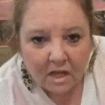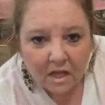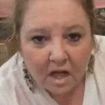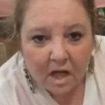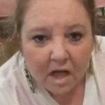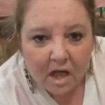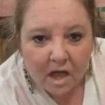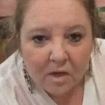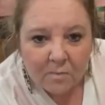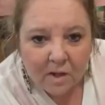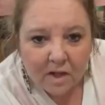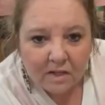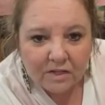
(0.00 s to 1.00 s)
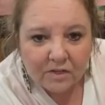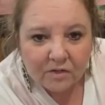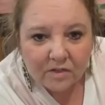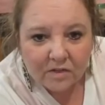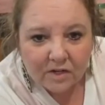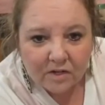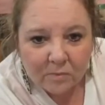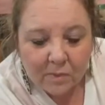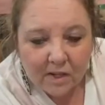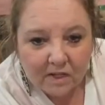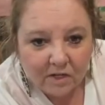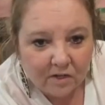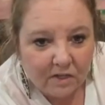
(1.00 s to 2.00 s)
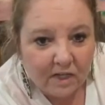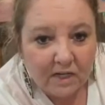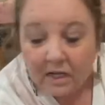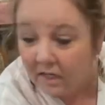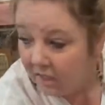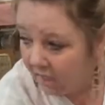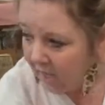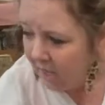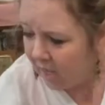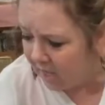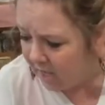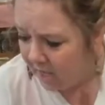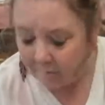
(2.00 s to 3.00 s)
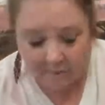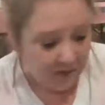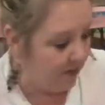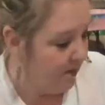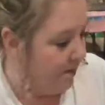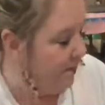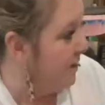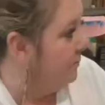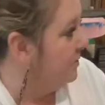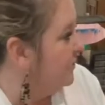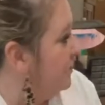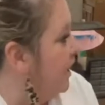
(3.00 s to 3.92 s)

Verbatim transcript: Um, polyurethane or polycrylic? Um, that was